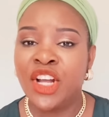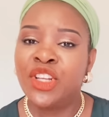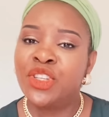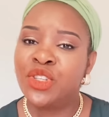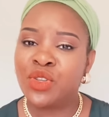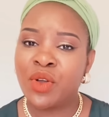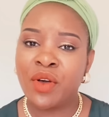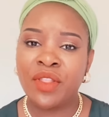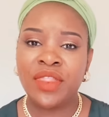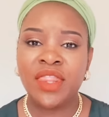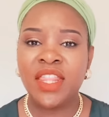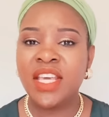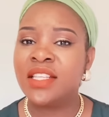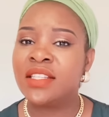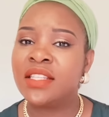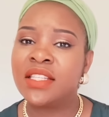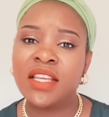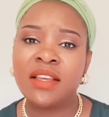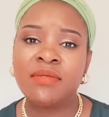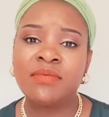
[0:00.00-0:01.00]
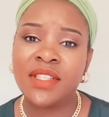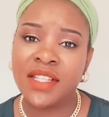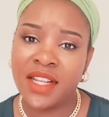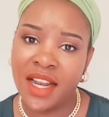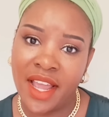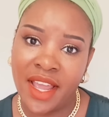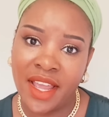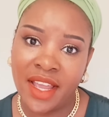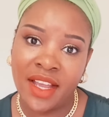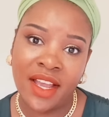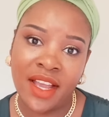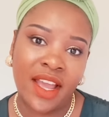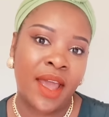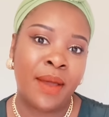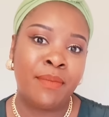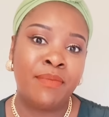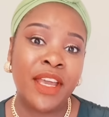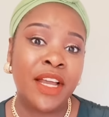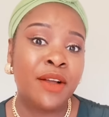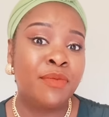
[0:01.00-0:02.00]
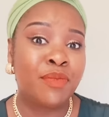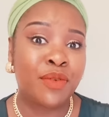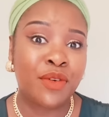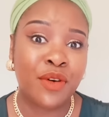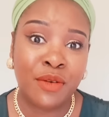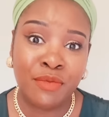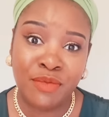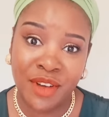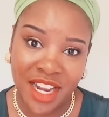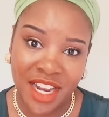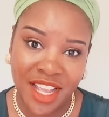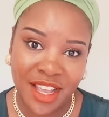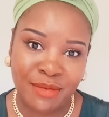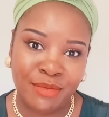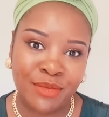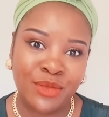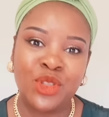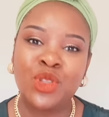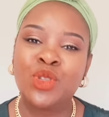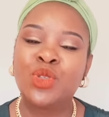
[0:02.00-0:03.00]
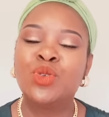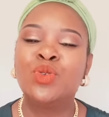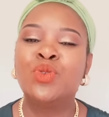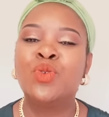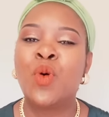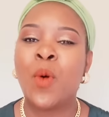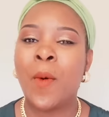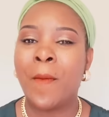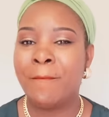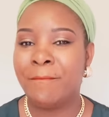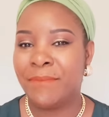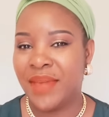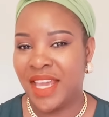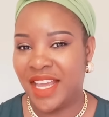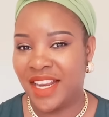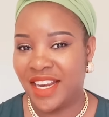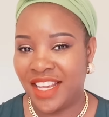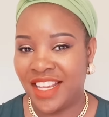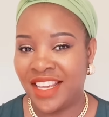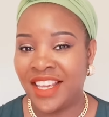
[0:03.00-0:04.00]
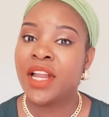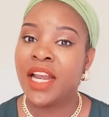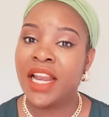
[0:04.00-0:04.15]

So this seems like a big problem to many.